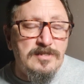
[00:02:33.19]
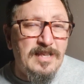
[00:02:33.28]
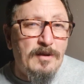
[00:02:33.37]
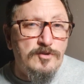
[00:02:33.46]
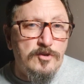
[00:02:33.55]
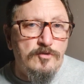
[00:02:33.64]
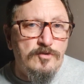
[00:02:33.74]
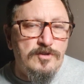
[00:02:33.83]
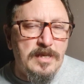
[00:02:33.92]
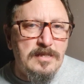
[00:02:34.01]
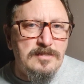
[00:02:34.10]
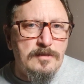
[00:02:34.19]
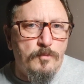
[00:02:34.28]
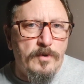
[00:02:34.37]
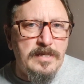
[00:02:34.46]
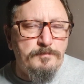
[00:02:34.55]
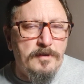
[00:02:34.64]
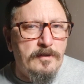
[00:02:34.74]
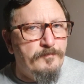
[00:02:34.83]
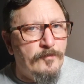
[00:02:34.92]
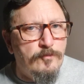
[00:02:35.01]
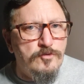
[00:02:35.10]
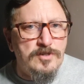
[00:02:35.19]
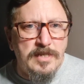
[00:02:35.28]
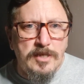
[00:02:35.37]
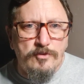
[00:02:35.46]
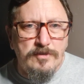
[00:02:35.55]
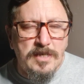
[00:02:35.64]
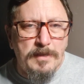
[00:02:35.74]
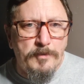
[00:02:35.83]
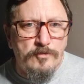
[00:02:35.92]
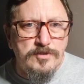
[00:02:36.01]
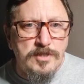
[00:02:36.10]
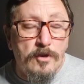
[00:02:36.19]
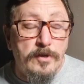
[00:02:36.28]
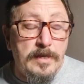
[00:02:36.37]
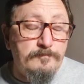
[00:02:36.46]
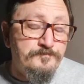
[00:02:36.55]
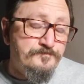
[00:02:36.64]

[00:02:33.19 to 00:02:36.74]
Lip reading: So that was a good thing in some ways, but unfortunately he couldn't keep it on target.